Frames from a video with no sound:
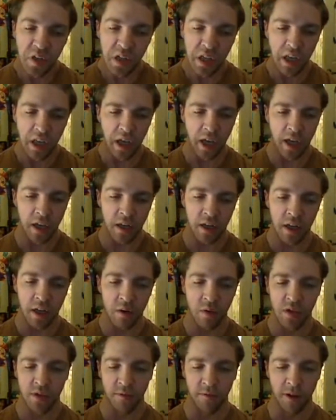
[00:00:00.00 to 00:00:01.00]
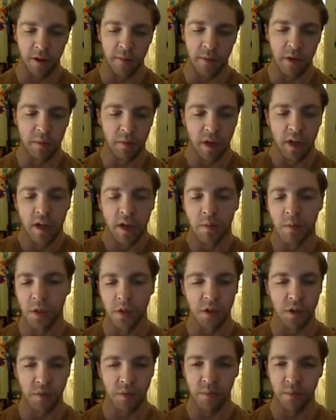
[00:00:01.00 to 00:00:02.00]
and it was a freemium game, so
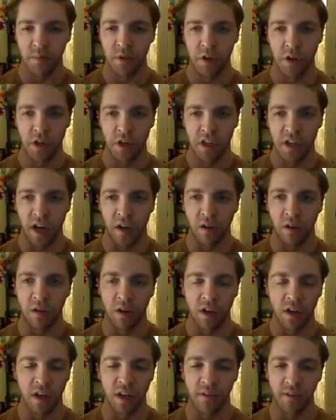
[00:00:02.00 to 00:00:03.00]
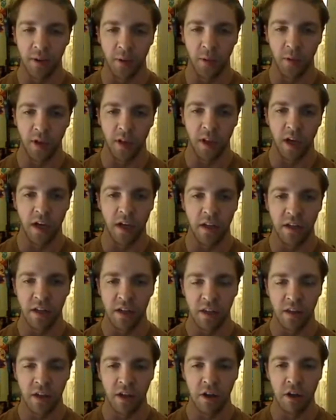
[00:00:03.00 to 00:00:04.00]
you can download it, and if you really liked
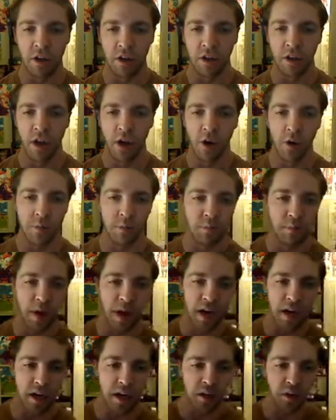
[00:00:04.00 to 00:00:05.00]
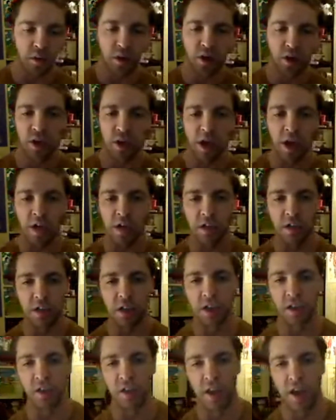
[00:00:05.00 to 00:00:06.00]
it, then you can go and pay $2.99 to
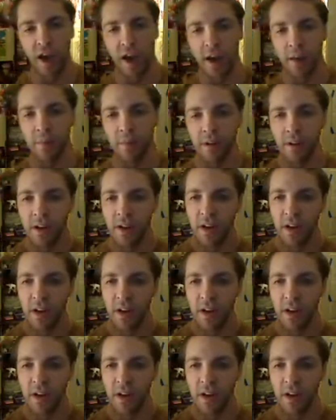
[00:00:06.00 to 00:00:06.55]
get the app.